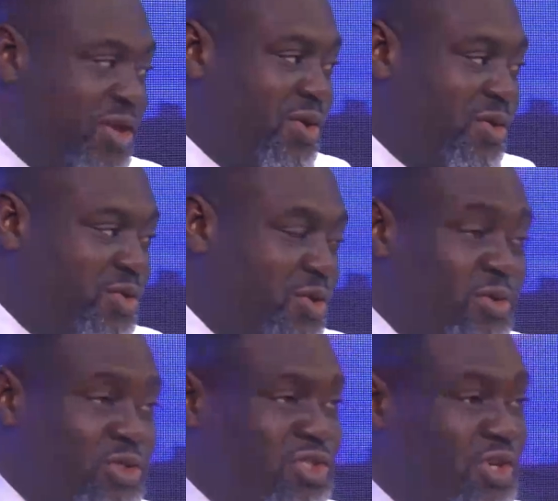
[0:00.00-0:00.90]
you know
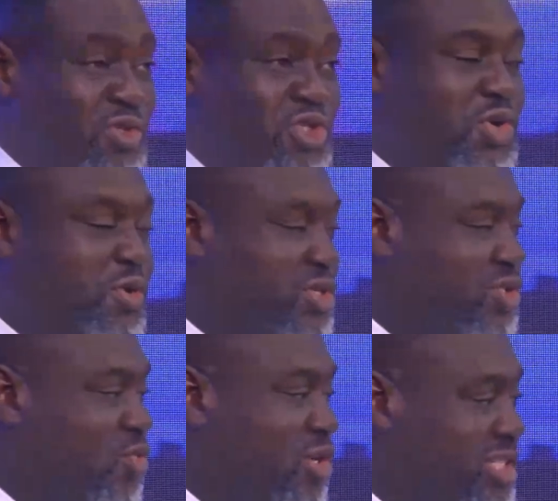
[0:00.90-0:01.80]
those those stories
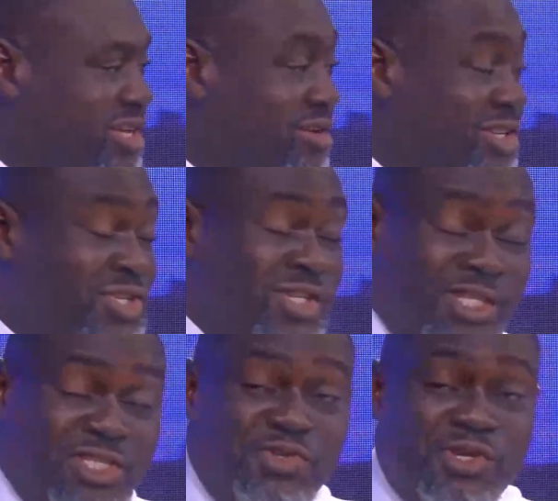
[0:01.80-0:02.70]
to water down the,
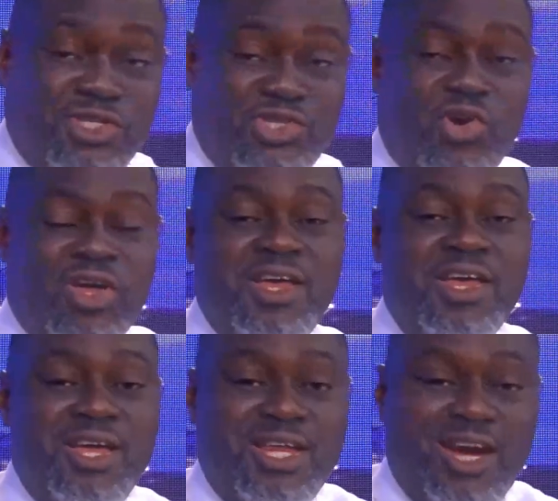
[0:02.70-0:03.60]
the serious talk
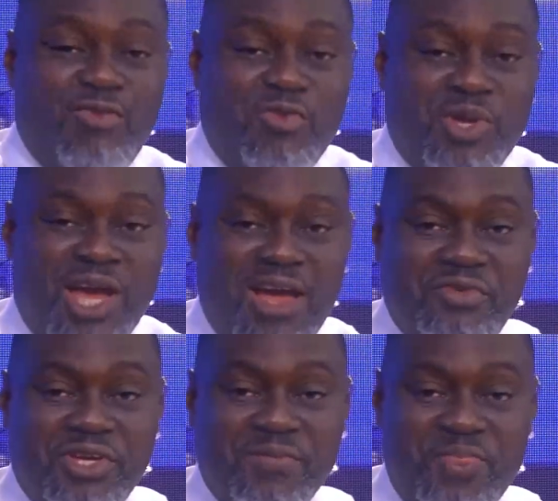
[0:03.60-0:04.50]
that we've been
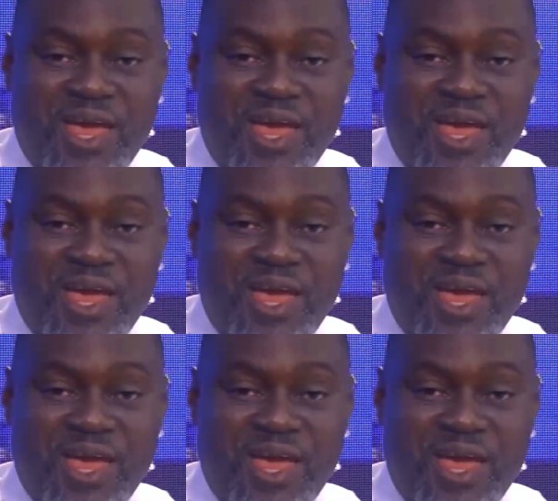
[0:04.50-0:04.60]
having